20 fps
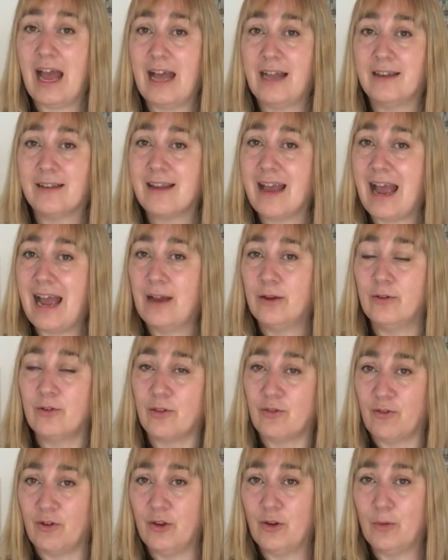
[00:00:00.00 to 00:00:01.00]
and out
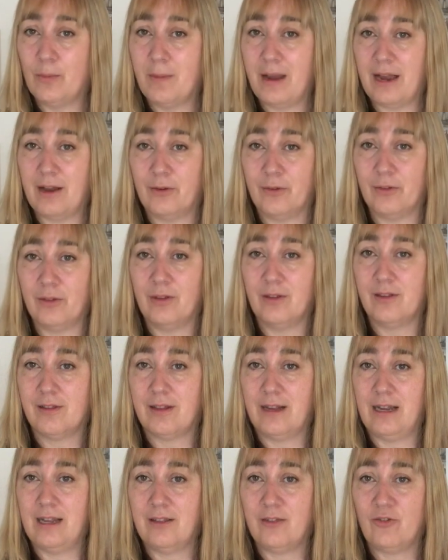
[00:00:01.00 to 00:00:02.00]
through your mouth.
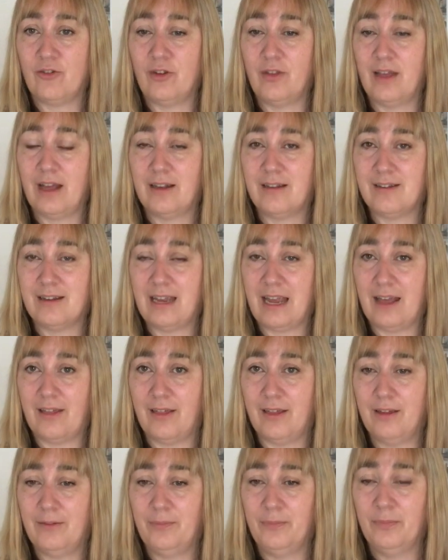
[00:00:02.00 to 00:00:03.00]
So let's do that
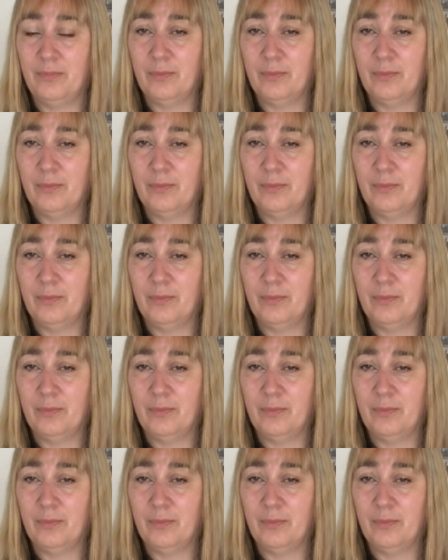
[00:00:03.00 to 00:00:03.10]
together.